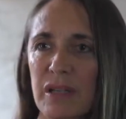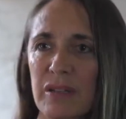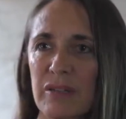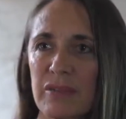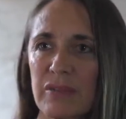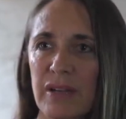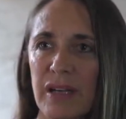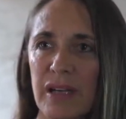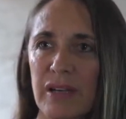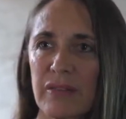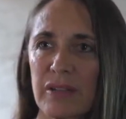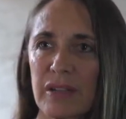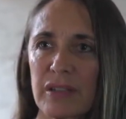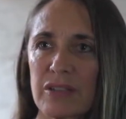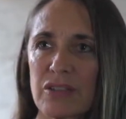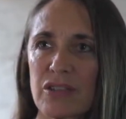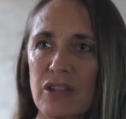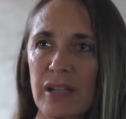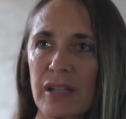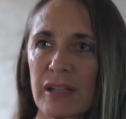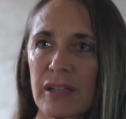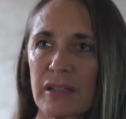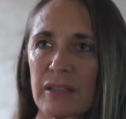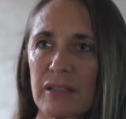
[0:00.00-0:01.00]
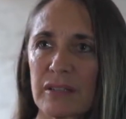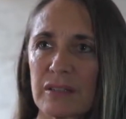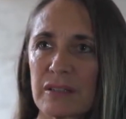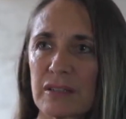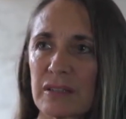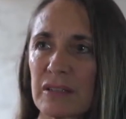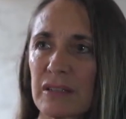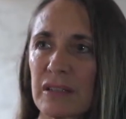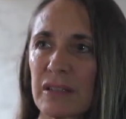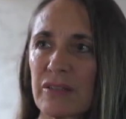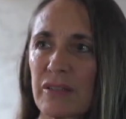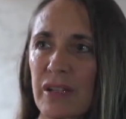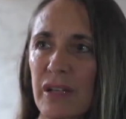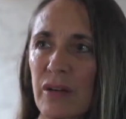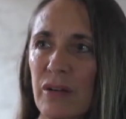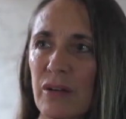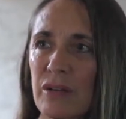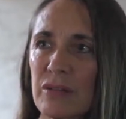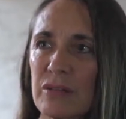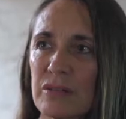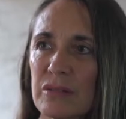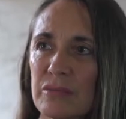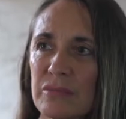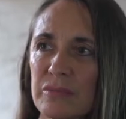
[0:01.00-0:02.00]
of having a child live at
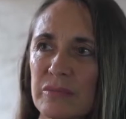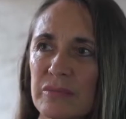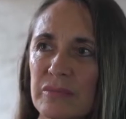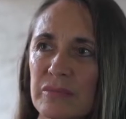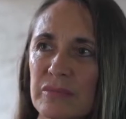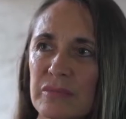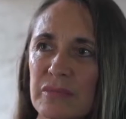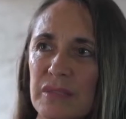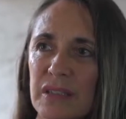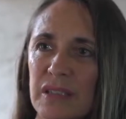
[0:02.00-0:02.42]
home